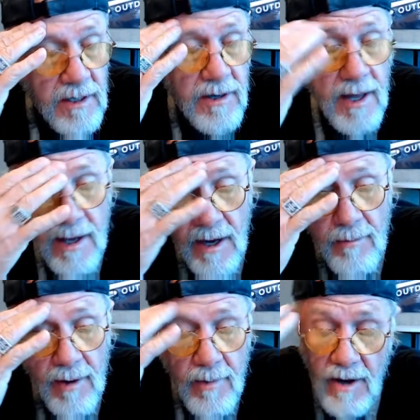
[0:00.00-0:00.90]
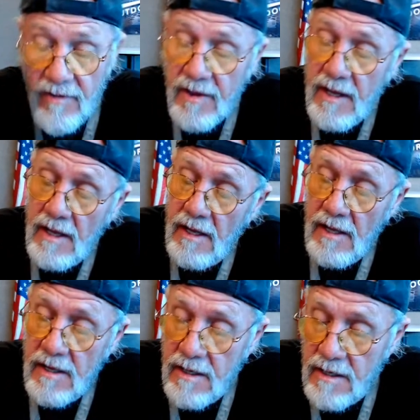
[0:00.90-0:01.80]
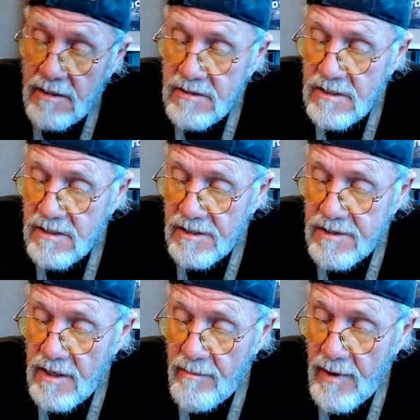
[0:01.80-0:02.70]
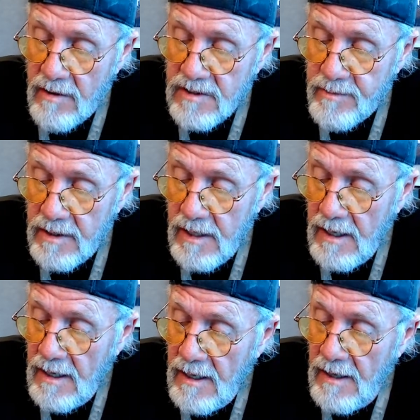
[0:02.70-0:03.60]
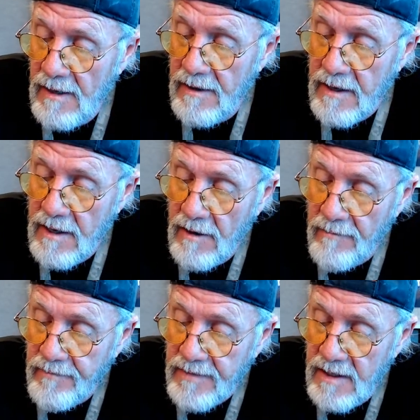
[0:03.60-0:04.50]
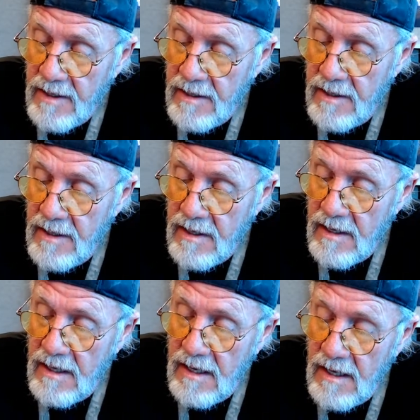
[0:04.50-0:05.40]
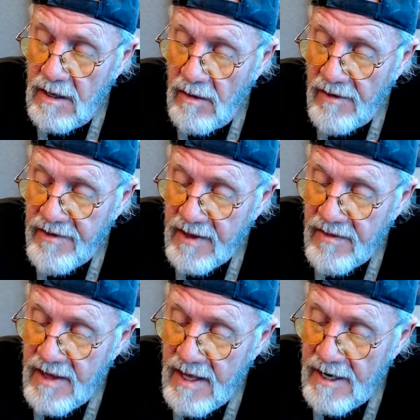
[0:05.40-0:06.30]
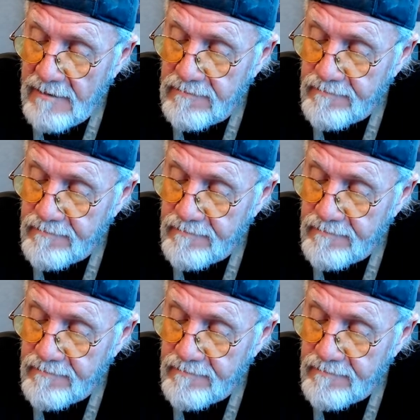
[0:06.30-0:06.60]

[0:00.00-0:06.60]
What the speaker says: that out of my mouth. She's such an embarrassment, you know. And you know, I think the